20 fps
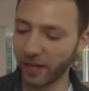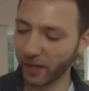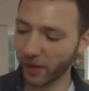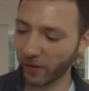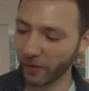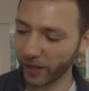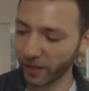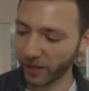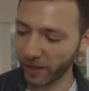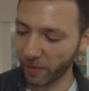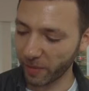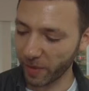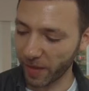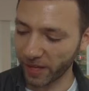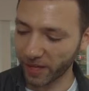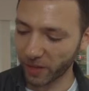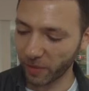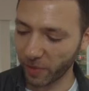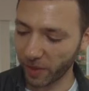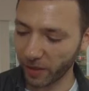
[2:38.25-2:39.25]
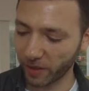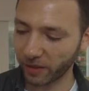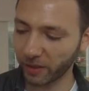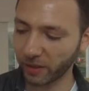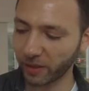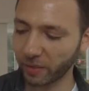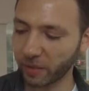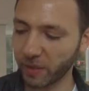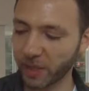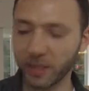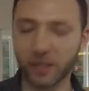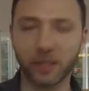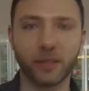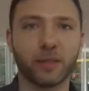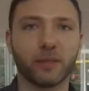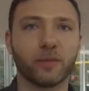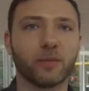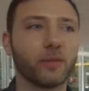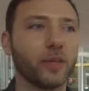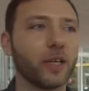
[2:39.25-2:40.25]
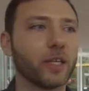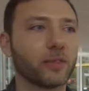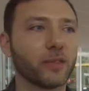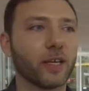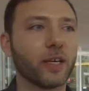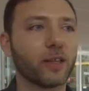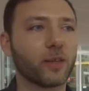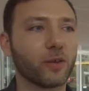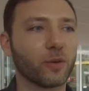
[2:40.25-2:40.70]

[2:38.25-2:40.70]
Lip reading: already makes me a little bit stressed, right?